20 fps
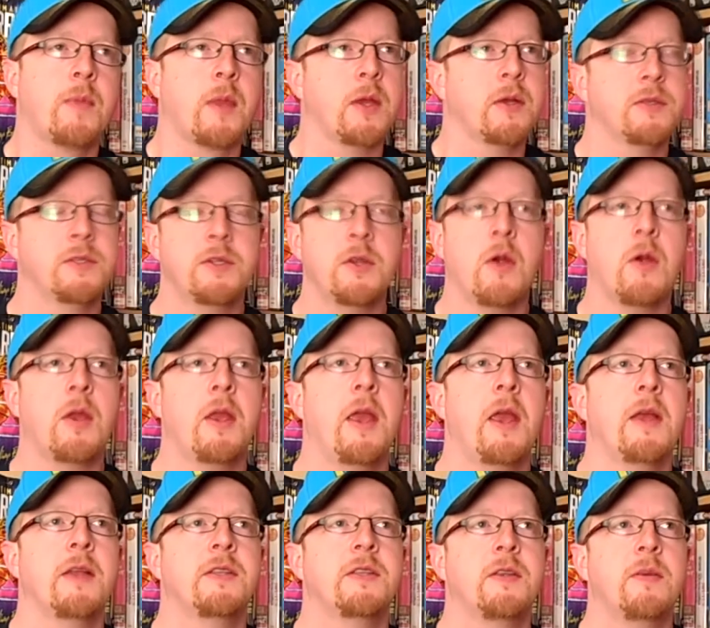
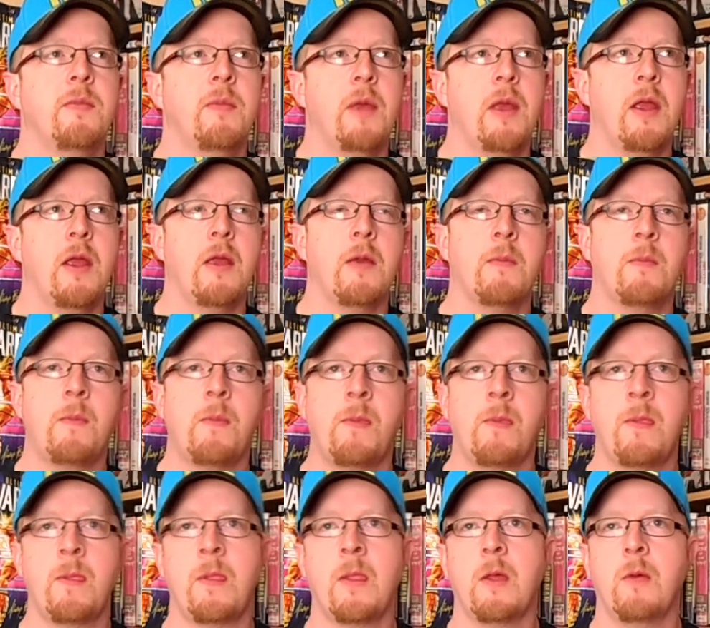Starrcade to me
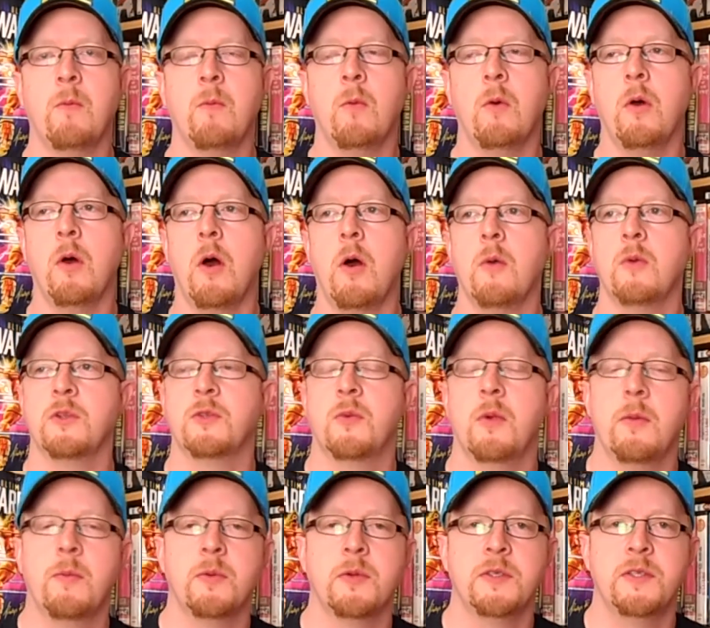will always
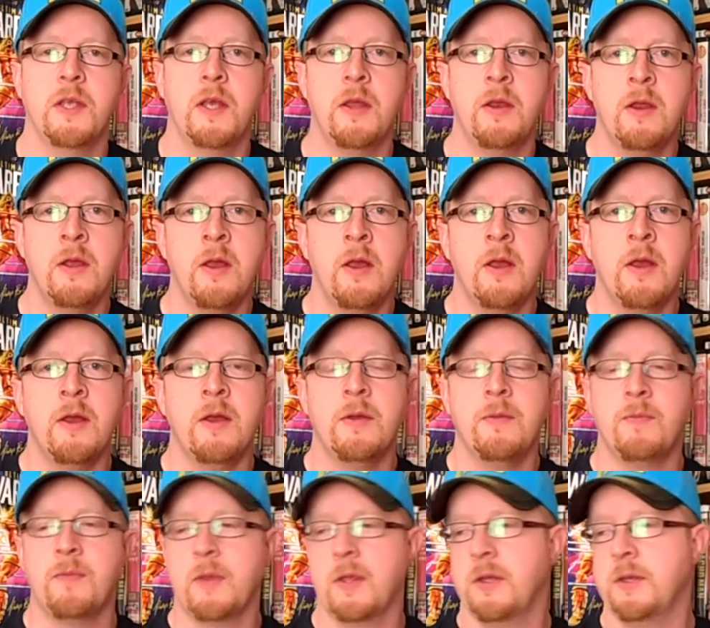represent
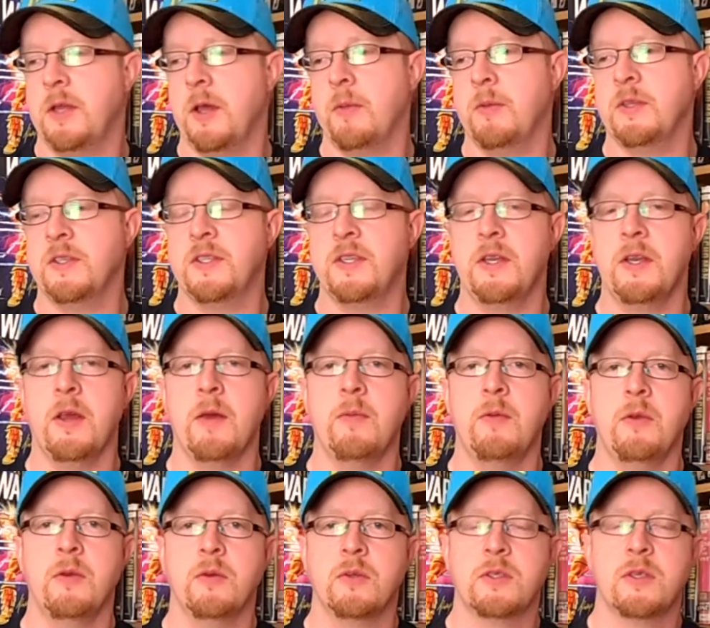
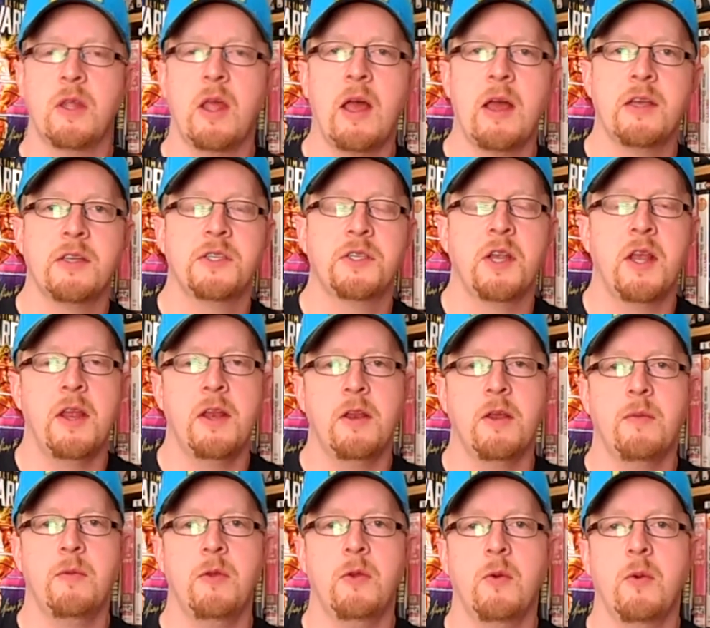WCW /
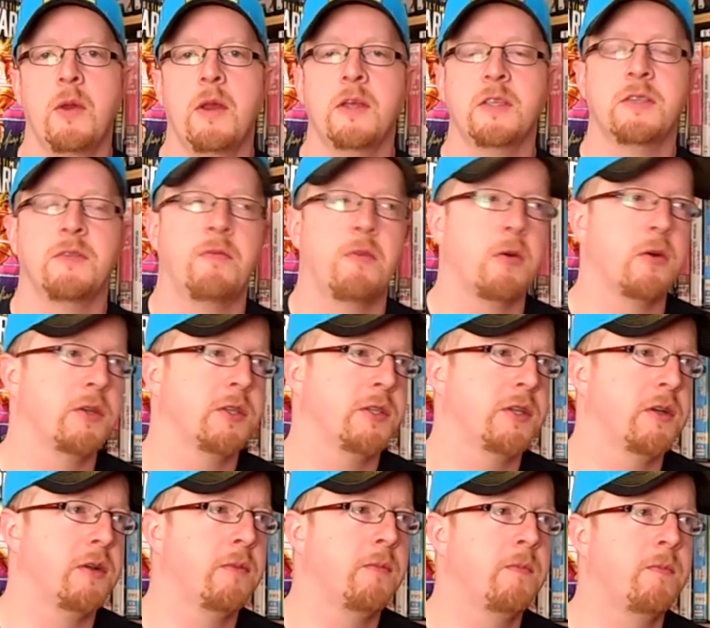NWA's
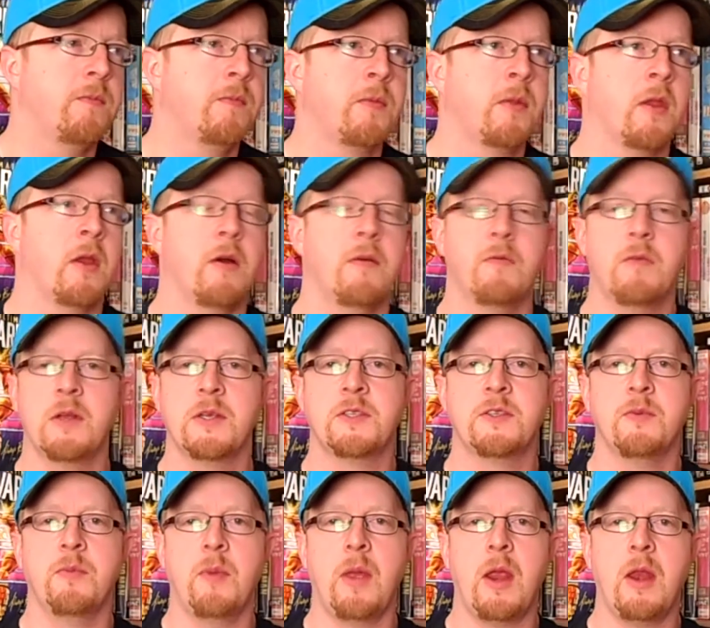version of
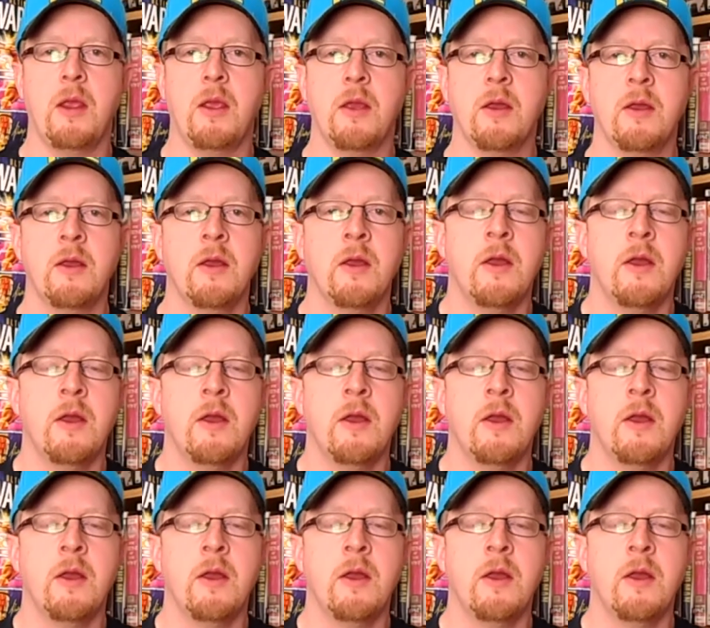WrestleMania.